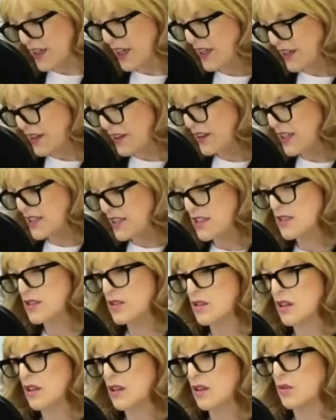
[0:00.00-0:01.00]
and this is
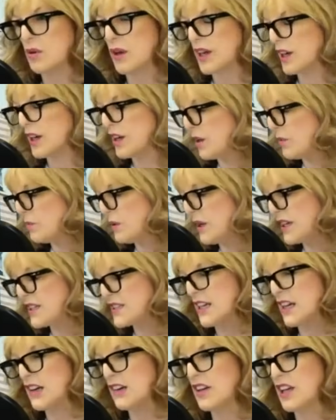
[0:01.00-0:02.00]
quite a complex
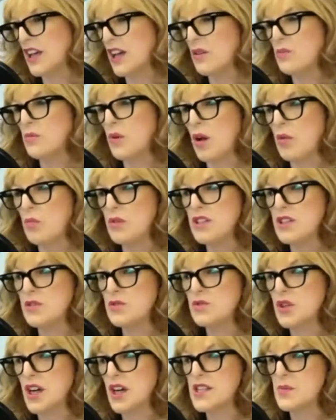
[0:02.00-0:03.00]
area, and we do
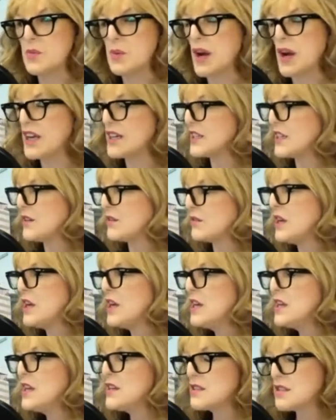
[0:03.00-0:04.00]
try to break down
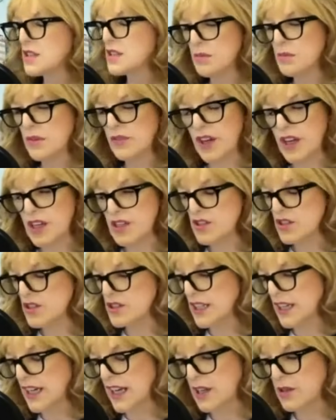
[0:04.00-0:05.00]
some of not just
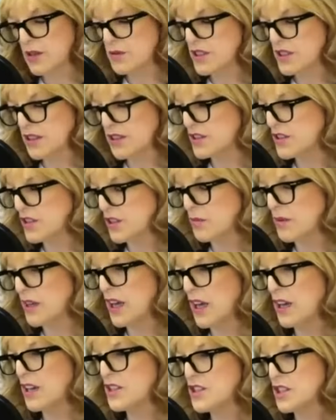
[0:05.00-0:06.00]
the language and the
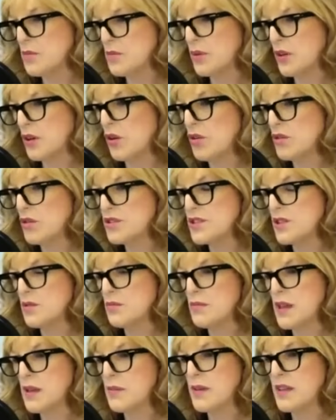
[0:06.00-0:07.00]
terminology, but also
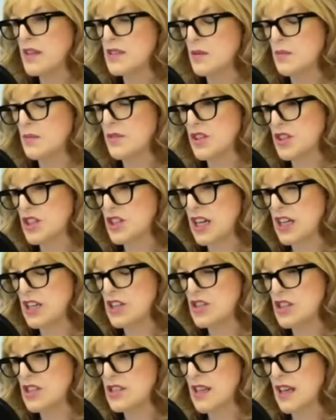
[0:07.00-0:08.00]
maybe some of the
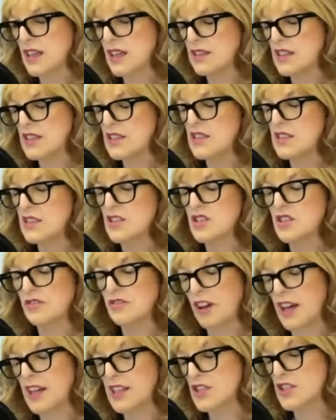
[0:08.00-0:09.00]
changes. And this is such a
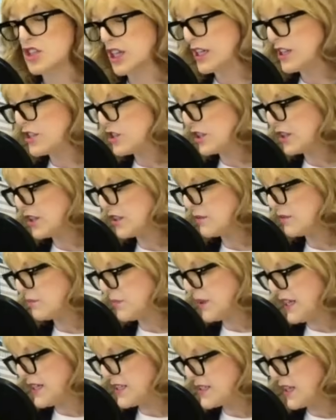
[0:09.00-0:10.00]
fast changing
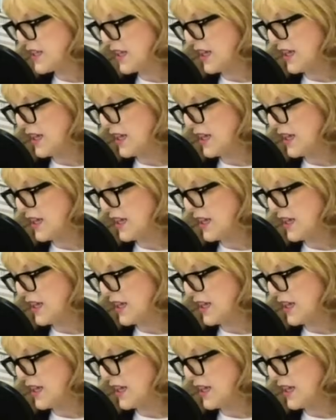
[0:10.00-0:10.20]
place